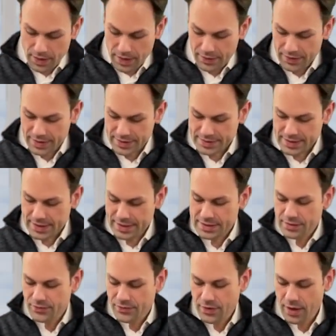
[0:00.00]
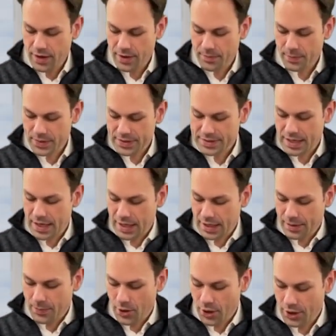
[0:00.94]
This is from Pasonic
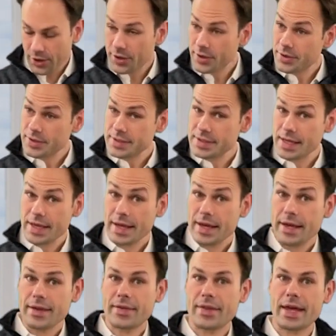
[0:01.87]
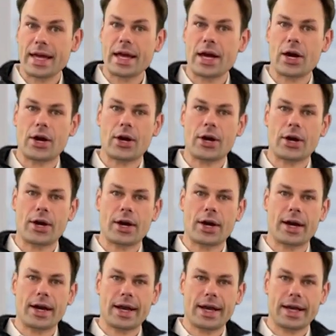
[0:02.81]
Partners. They
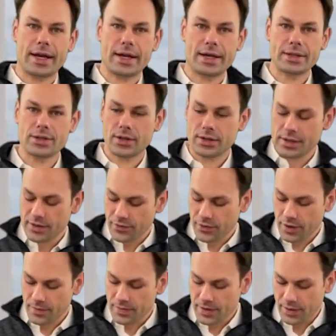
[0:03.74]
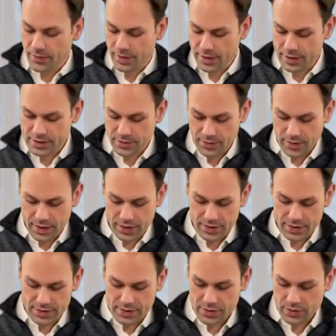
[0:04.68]
are a consulting firm that works
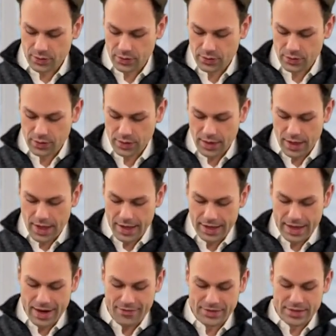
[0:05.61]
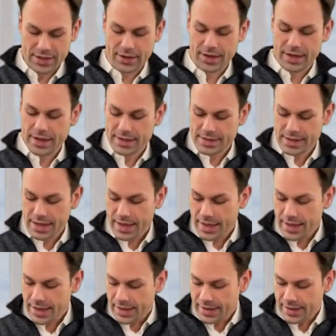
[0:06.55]
with school cafeterias.
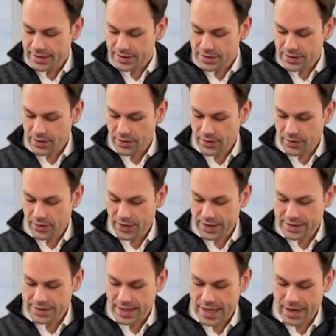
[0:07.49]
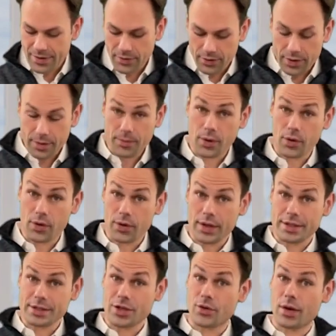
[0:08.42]
And so this egg roll in a bowl
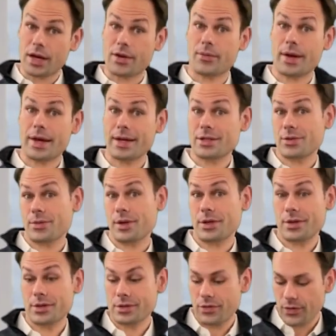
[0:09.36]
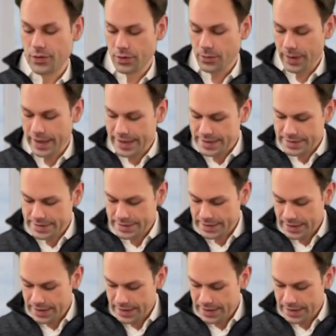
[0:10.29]
is a great way to reduce food waste.